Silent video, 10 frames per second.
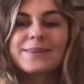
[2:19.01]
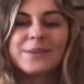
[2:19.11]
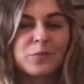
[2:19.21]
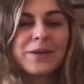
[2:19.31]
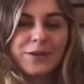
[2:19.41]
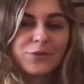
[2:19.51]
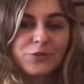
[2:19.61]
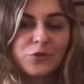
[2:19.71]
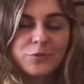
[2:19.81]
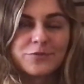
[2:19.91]
They'll be in
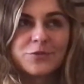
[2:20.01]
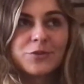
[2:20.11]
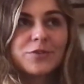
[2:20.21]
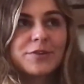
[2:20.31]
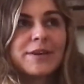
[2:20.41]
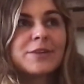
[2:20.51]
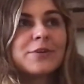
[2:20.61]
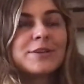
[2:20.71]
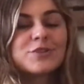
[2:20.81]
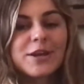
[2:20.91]
groups of 2 or 3, and they'll
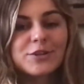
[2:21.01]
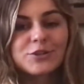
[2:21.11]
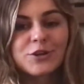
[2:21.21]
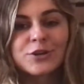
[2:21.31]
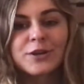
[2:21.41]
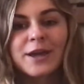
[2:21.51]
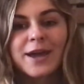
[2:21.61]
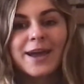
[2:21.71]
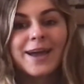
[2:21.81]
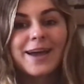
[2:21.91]
each take a turn
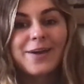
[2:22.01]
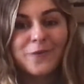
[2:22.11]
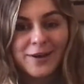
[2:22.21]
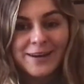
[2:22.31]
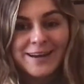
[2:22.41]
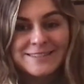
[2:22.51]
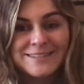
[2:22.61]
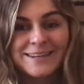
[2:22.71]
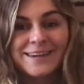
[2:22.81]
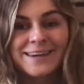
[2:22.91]

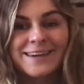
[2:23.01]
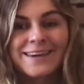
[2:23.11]
organizing